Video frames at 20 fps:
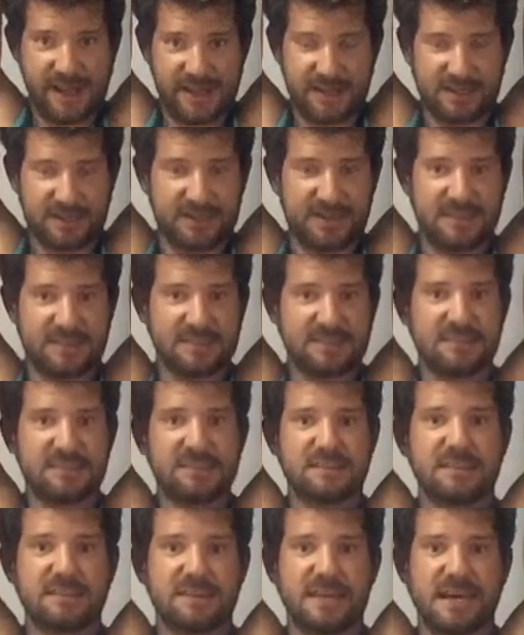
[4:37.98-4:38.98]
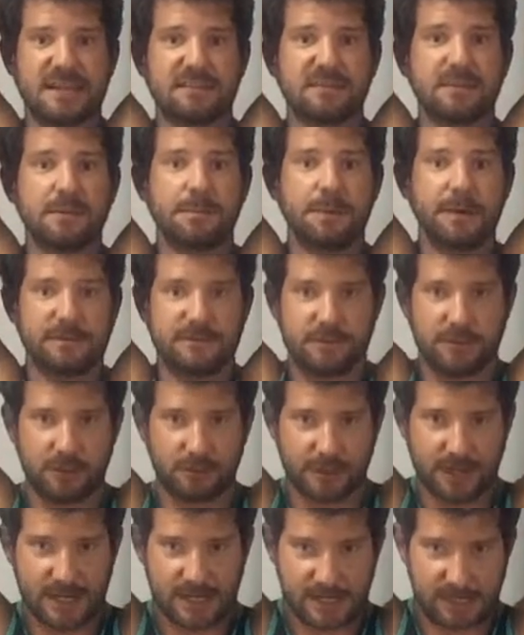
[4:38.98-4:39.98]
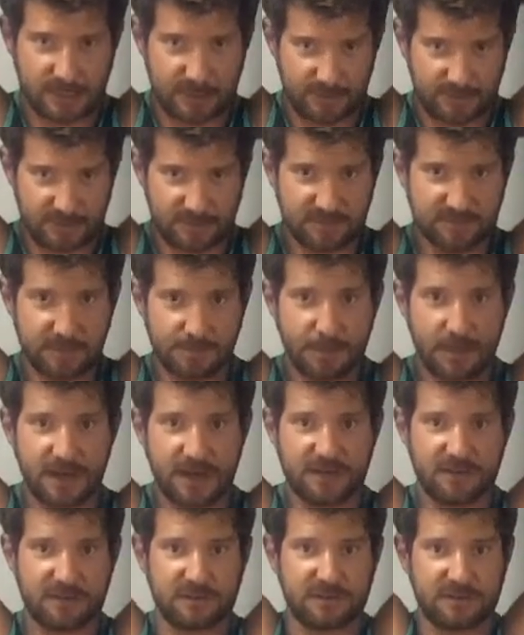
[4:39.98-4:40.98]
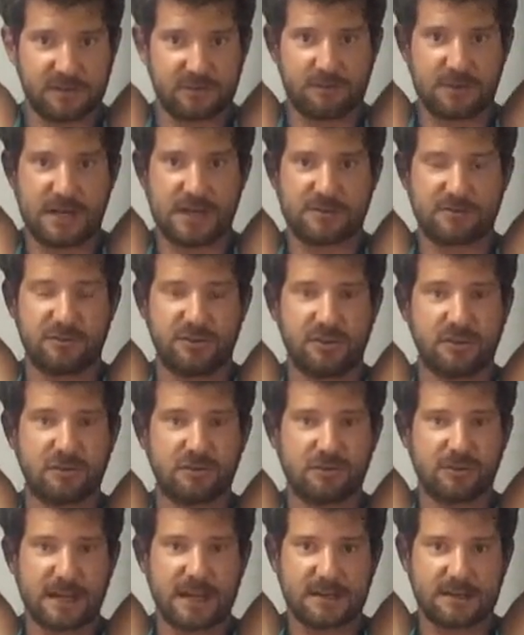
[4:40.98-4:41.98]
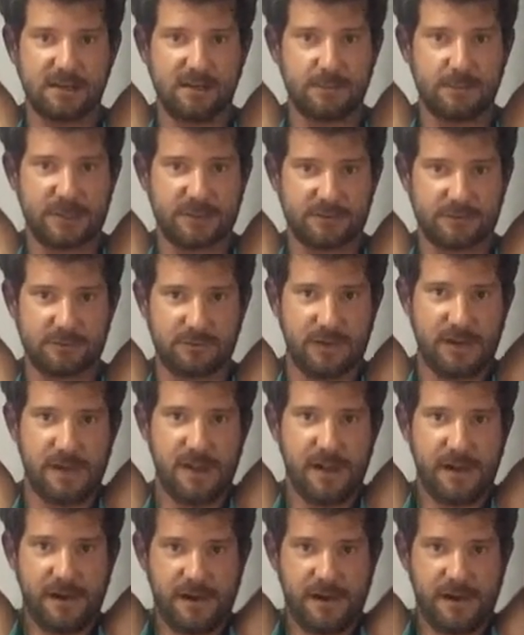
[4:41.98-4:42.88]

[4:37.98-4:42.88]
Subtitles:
and so right here, this is a positive contraction. You're contracting the muscle.